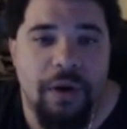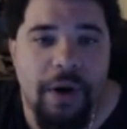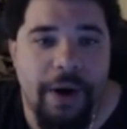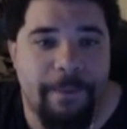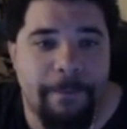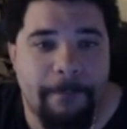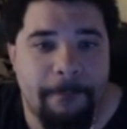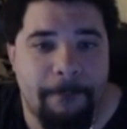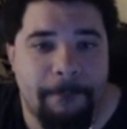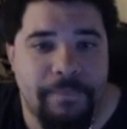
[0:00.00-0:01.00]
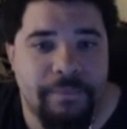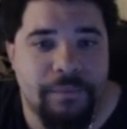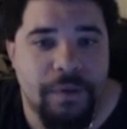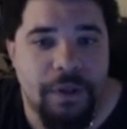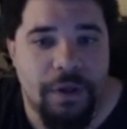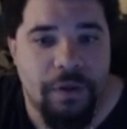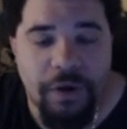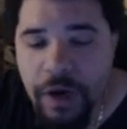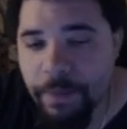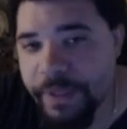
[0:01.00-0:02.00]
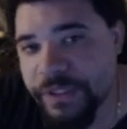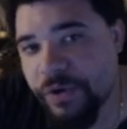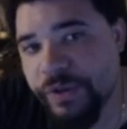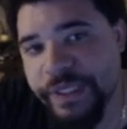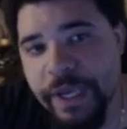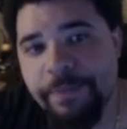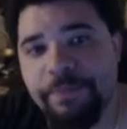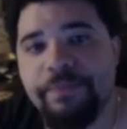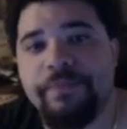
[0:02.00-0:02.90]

Alright. Their NPs are the same.